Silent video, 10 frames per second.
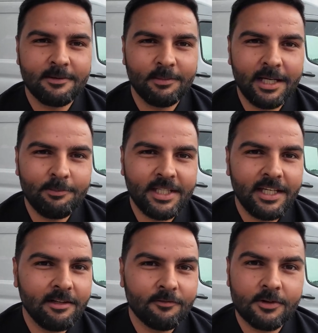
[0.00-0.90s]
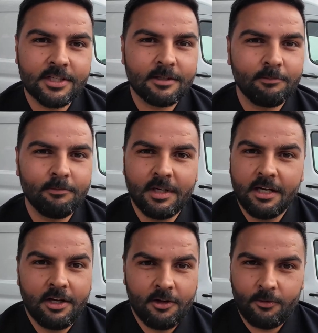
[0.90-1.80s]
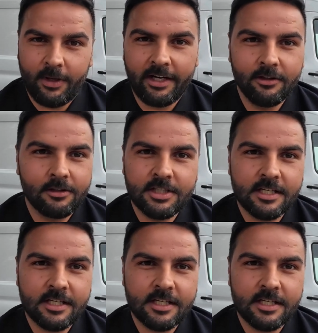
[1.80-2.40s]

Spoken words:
They might be in for some regular